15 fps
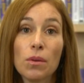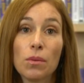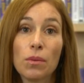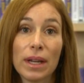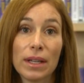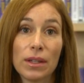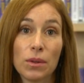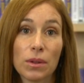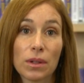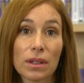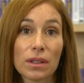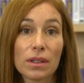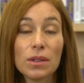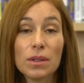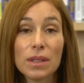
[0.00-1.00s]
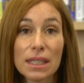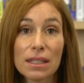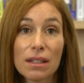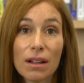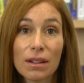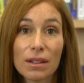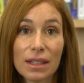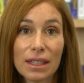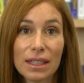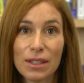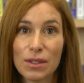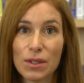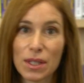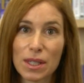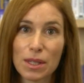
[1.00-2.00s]
when you're gluten intolerant,
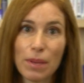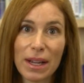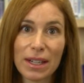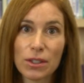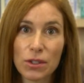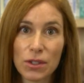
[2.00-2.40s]
you suspect